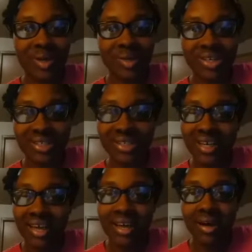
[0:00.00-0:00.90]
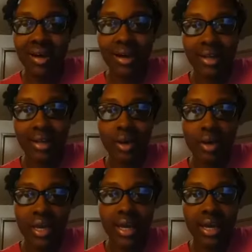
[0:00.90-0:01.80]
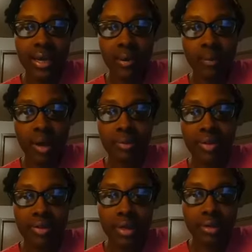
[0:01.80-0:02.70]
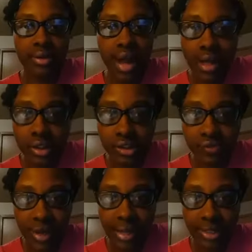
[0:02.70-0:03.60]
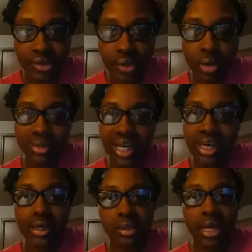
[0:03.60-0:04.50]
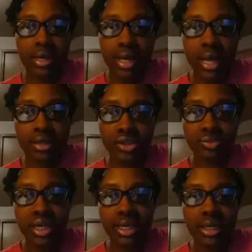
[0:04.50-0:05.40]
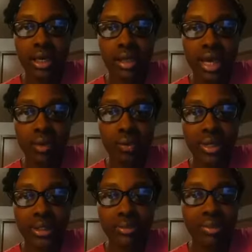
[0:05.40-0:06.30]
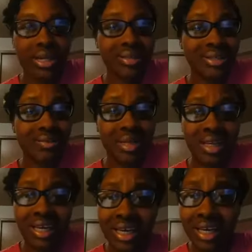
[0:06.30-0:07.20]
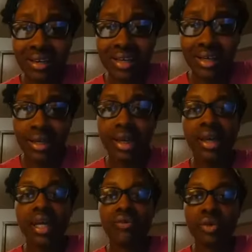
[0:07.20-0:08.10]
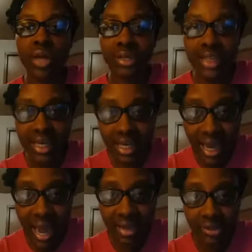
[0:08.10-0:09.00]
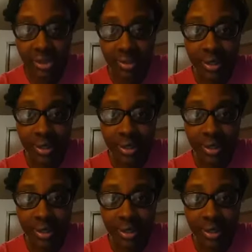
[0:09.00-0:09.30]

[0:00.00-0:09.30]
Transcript: just like, okay, um, I'm in the knowledge phase, you know, I'm gaining a lot of knowledge, I'm gaining a lot of wisdom, but that doesn't mean anything if you're not taking action